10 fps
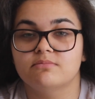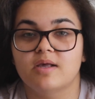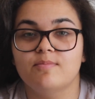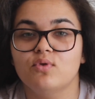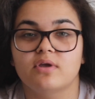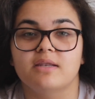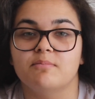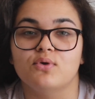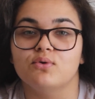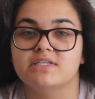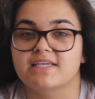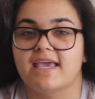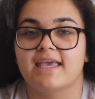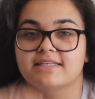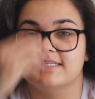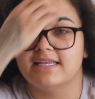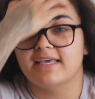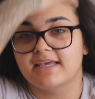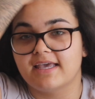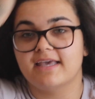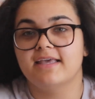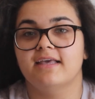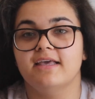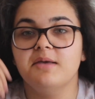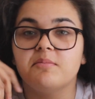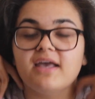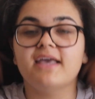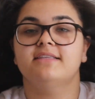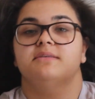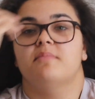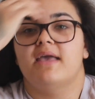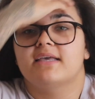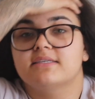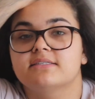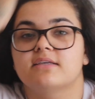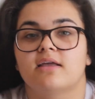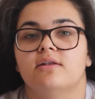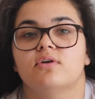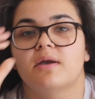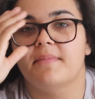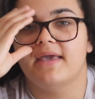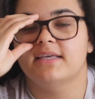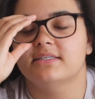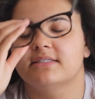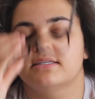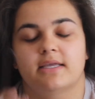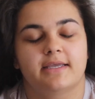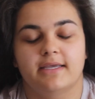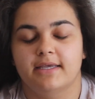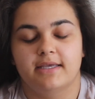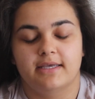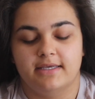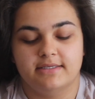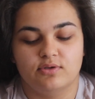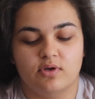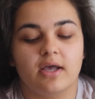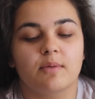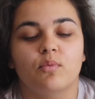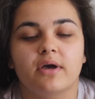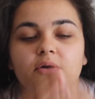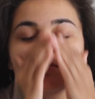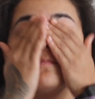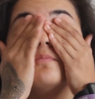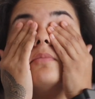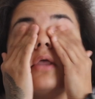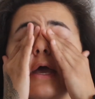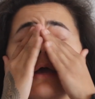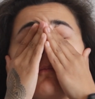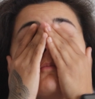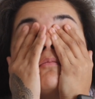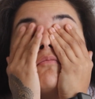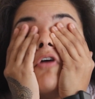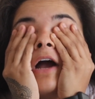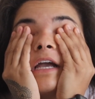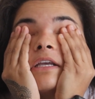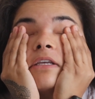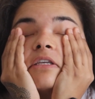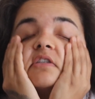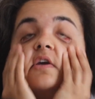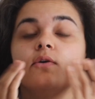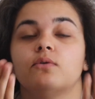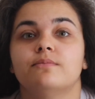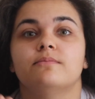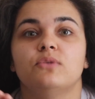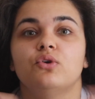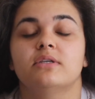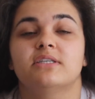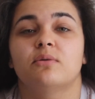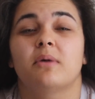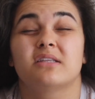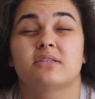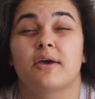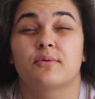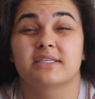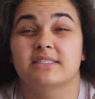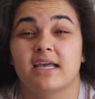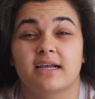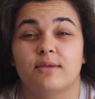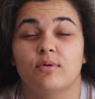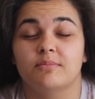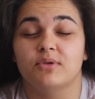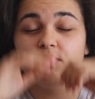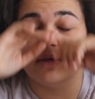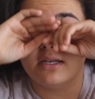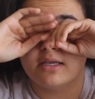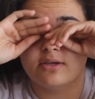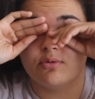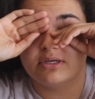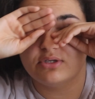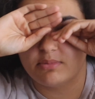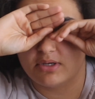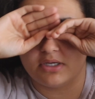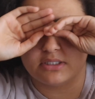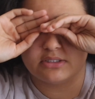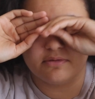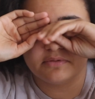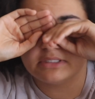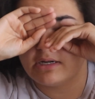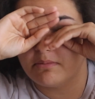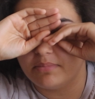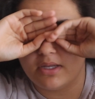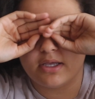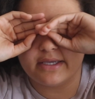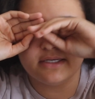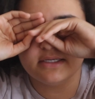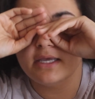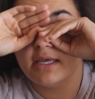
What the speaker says: I'm not in the mood to care today, okay? My hair's a mess, I look a mess, it's not going well. Right, so you can tell by the title exactly what I'm doing. I don't know why I took my glasses off because now I'm blind.